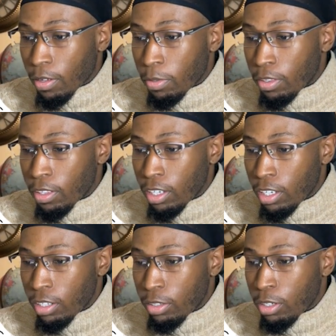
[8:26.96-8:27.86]
But
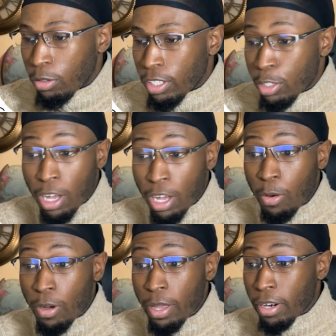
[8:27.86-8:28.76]
there you go. This is
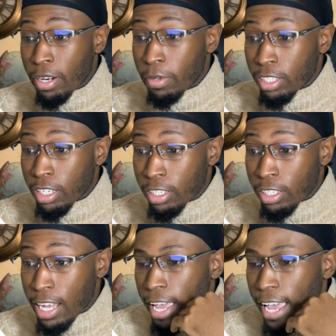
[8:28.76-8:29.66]
how it pretty much
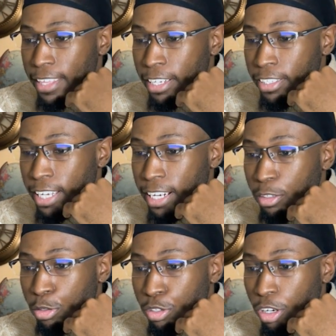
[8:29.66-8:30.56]
looks like. And they
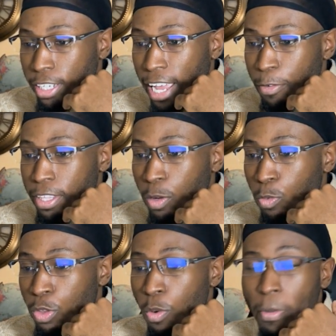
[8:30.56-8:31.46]
decided to start everything
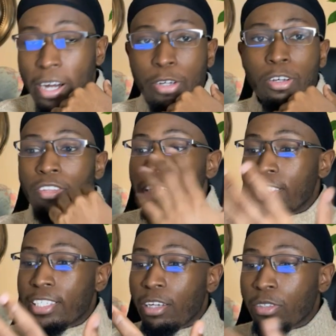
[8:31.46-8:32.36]
with the reminder of the
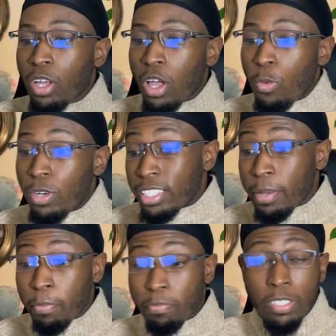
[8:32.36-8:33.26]
discount, which is
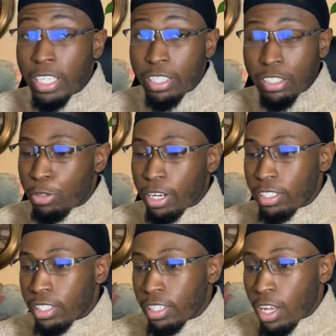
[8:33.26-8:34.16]
a genius
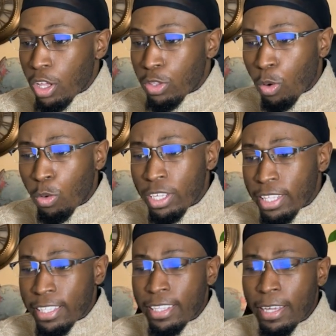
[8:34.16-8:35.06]
strategy. The only
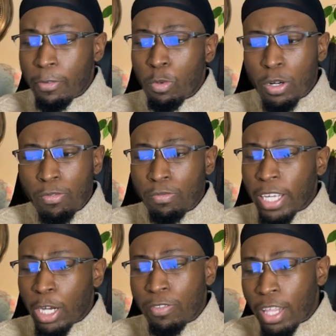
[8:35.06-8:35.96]
thing they
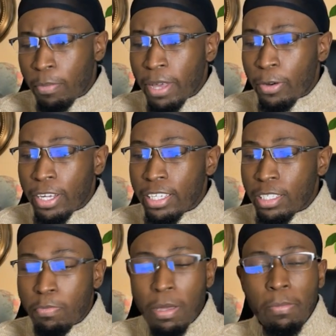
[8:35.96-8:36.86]
could have done better
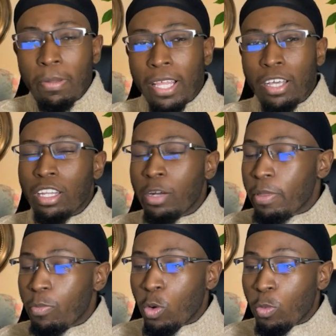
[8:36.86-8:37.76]
is maybe play a little
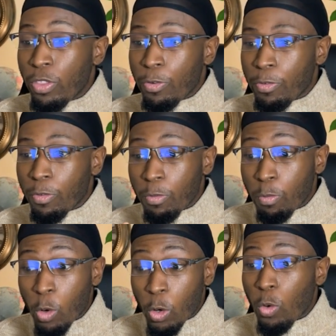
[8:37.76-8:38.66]
bit more
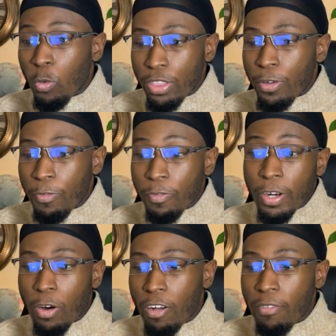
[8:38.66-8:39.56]
with the
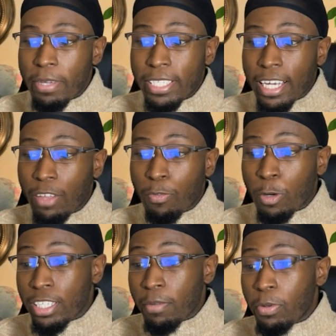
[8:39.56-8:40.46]
fear of missing out.
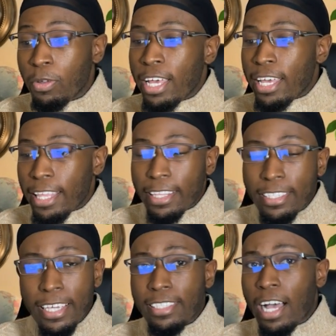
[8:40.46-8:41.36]
For example, in
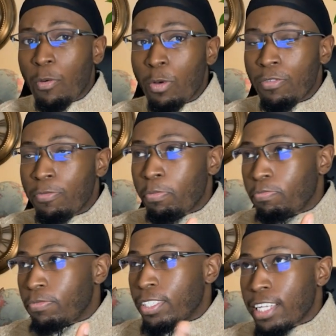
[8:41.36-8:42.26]
this case, I would have
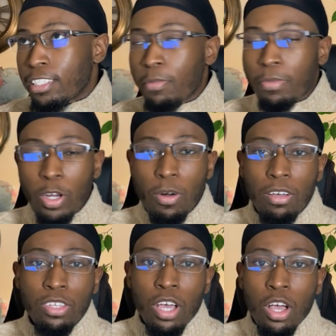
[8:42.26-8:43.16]
said something
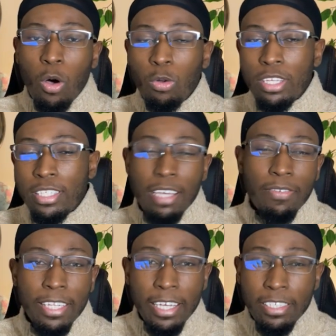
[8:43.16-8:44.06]
around only
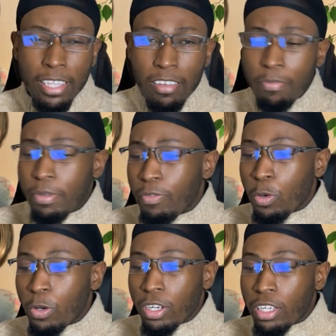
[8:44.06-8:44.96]
7 days left
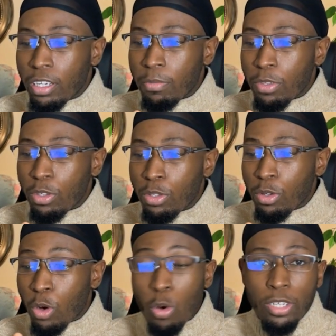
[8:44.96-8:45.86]
before
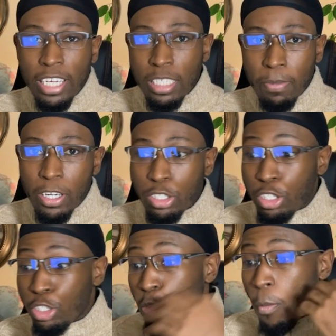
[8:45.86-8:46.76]
the code expires,
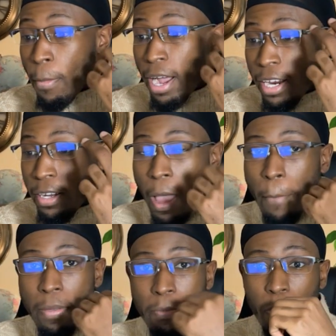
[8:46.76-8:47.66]
just to remind
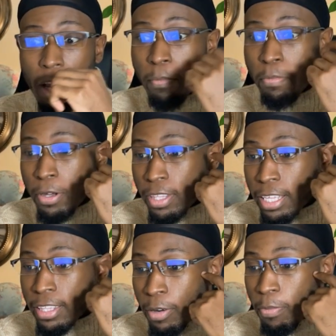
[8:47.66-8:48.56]
people and put
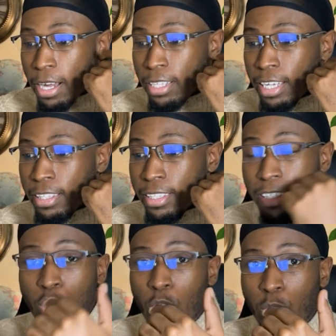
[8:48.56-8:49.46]
in their mind that
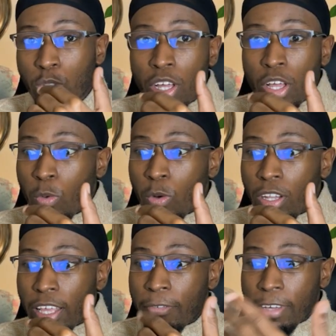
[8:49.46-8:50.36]
this code
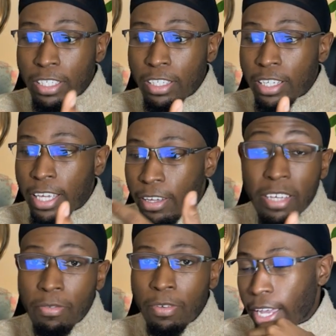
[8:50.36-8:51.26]
will eventually
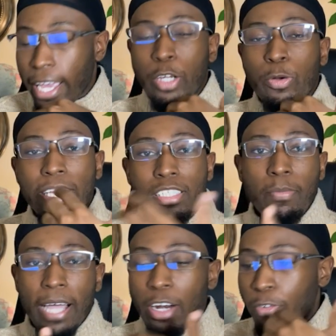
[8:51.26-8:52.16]
leave, and create
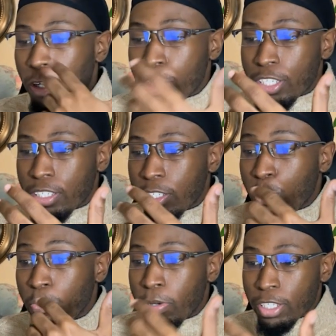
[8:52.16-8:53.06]
some kind of urgency
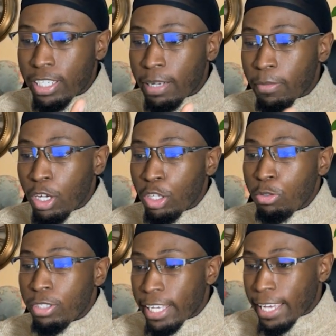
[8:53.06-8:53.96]
to push them
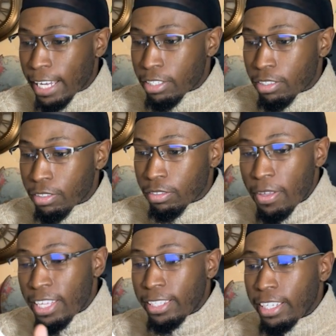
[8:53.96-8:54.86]
to take action.
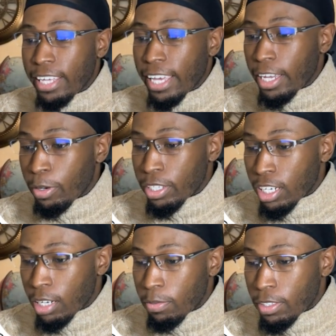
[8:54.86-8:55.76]
But they did a great
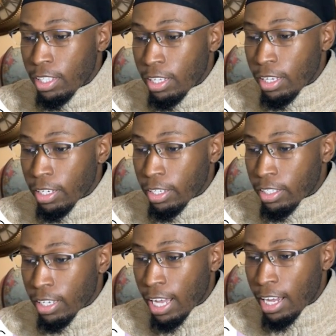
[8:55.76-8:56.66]
job. CTA
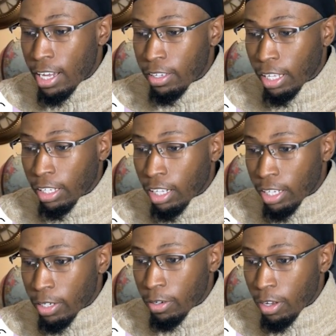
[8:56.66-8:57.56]
is high and
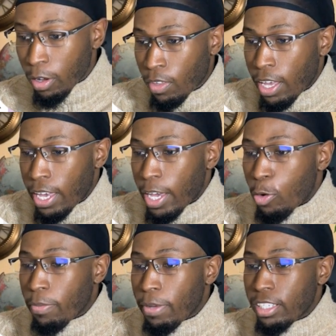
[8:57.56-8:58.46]
clear. A
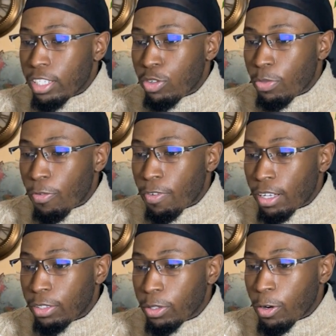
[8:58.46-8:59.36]
quick message from the
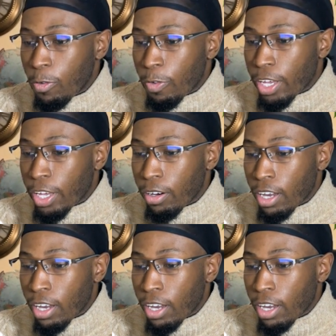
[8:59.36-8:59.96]
founder over here,